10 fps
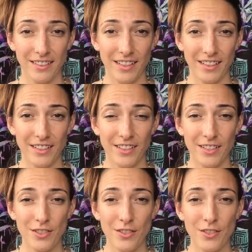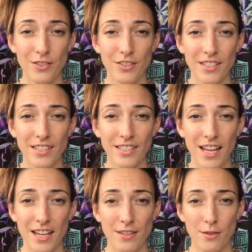Right? You can choose
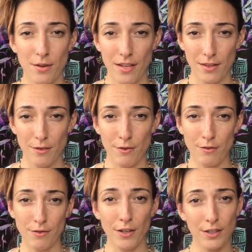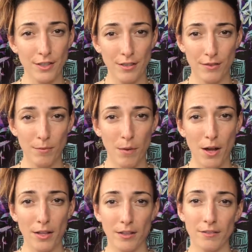instead doing the reverse of the
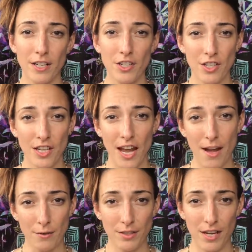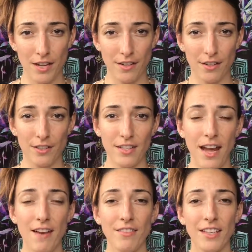mala, reaching out to others,
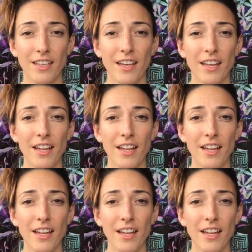having